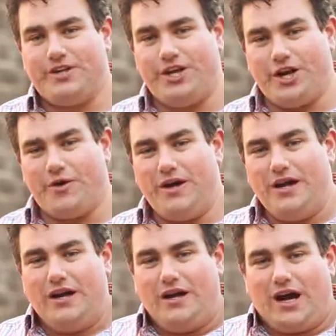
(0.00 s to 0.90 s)
You
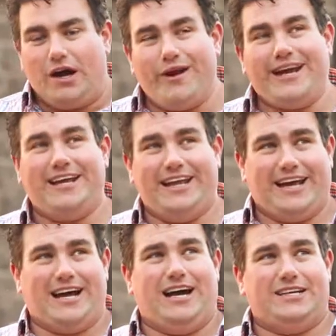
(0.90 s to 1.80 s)
know, I regularly
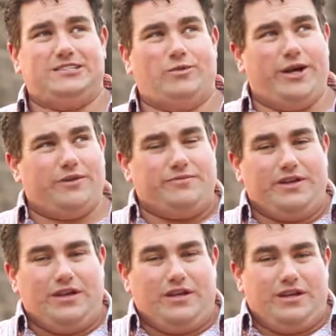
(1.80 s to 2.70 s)
get asked, well,
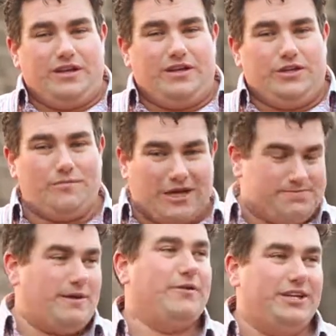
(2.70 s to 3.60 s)
you
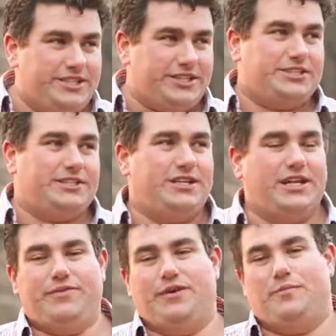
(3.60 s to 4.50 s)
must be religious
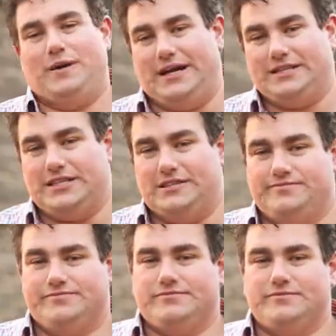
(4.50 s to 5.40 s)
if you're a pastor.
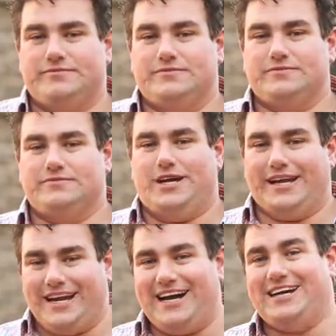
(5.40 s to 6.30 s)

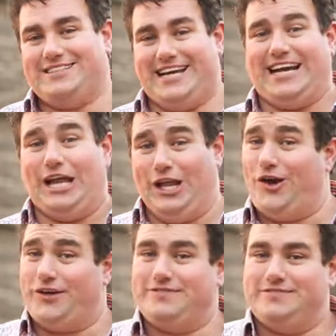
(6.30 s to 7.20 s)
I get asked that a
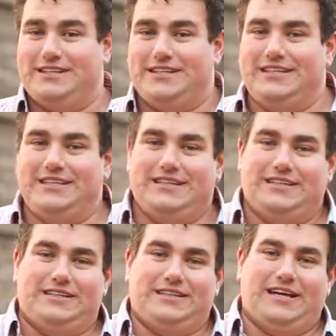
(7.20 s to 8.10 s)
lot.
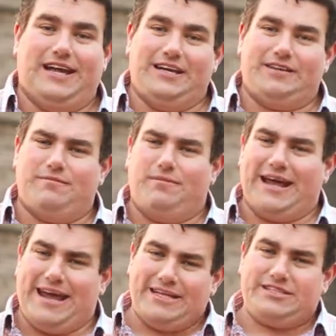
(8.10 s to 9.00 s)
And
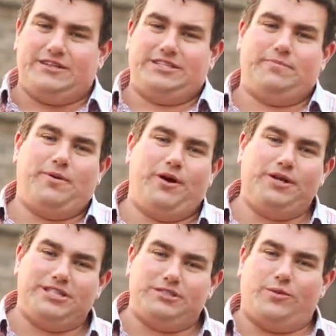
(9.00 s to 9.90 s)
my answer, I
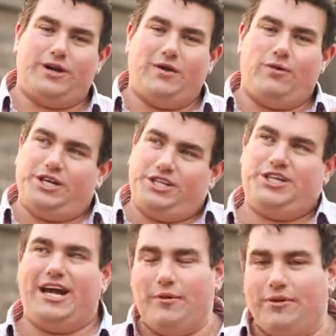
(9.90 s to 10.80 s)
suppose, is what I want to
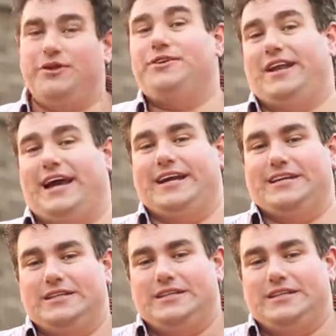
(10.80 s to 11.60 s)
share with you today.